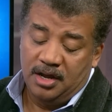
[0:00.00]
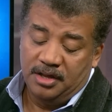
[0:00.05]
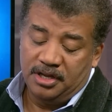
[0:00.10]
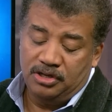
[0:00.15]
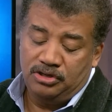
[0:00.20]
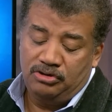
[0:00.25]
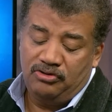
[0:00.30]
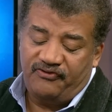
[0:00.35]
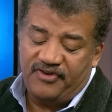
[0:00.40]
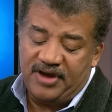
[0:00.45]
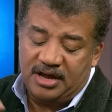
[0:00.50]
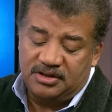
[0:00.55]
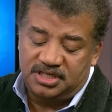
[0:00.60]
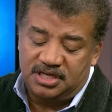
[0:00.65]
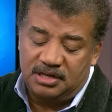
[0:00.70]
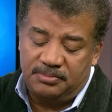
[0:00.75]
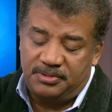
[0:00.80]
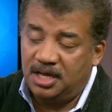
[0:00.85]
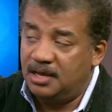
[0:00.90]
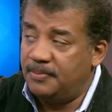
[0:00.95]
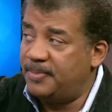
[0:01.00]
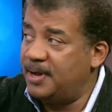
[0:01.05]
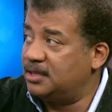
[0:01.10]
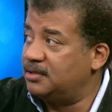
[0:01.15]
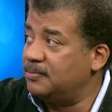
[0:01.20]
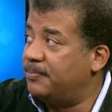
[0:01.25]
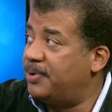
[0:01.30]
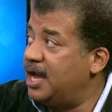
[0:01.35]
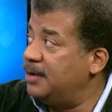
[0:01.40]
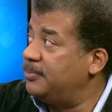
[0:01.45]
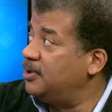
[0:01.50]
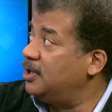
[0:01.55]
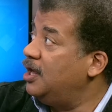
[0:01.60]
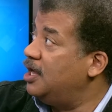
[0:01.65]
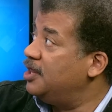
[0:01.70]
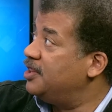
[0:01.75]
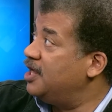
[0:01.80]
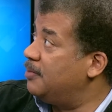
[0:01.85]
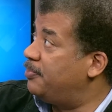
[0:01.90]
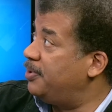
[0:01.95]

that you found something about the Bible that